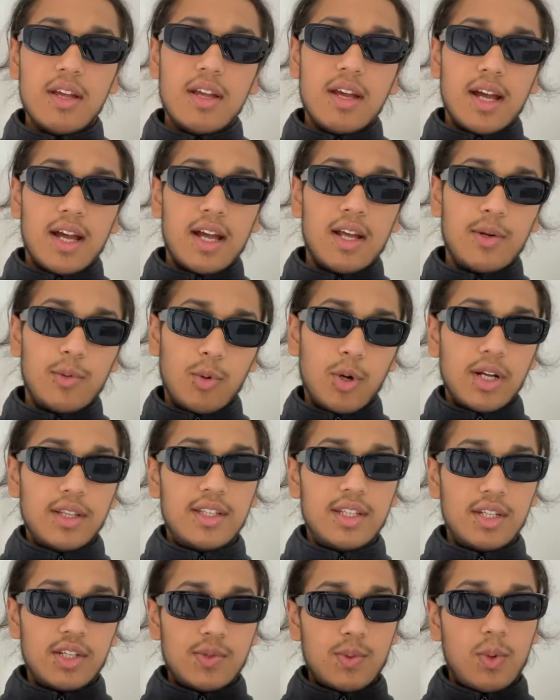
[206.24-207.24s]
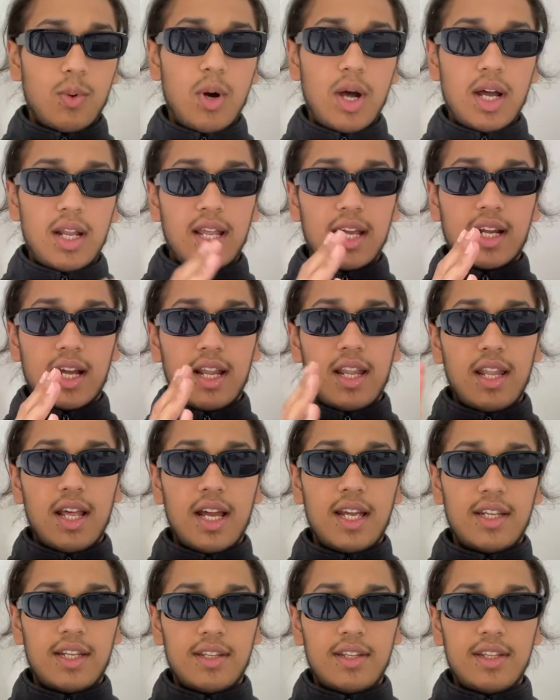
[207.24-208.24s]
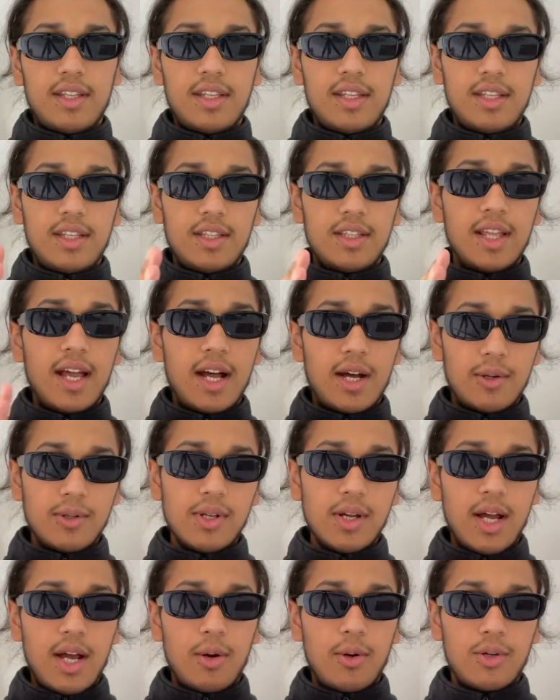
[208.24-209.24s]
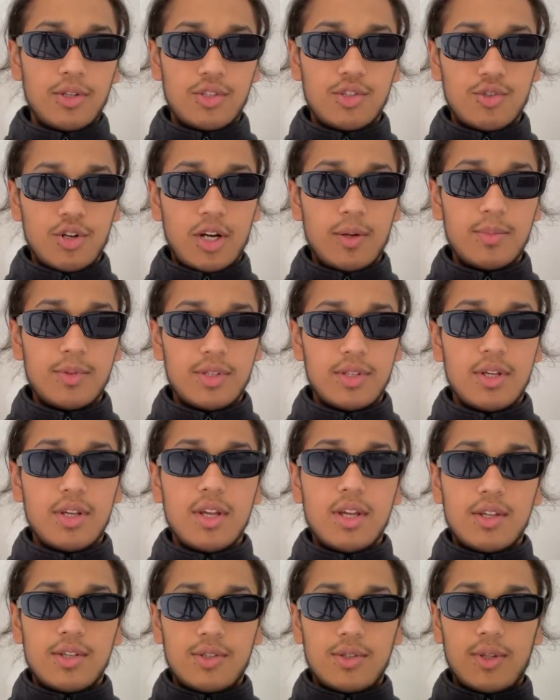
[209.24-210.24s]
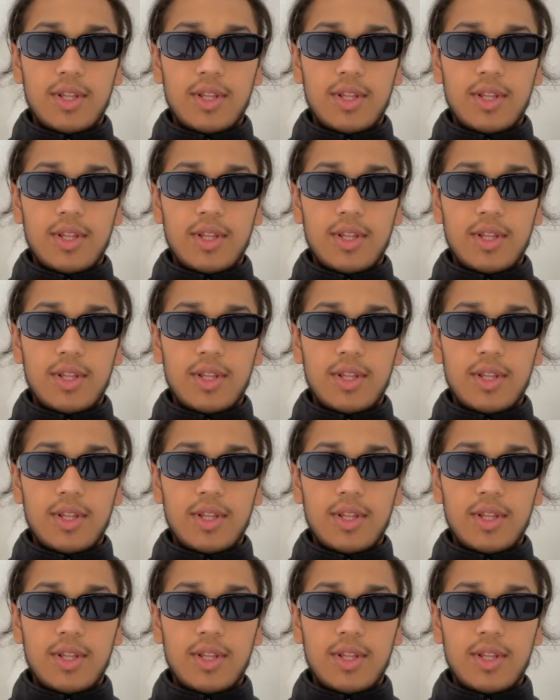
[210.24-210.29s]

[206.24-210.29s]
And what I did as well, I like aligned the outer straps so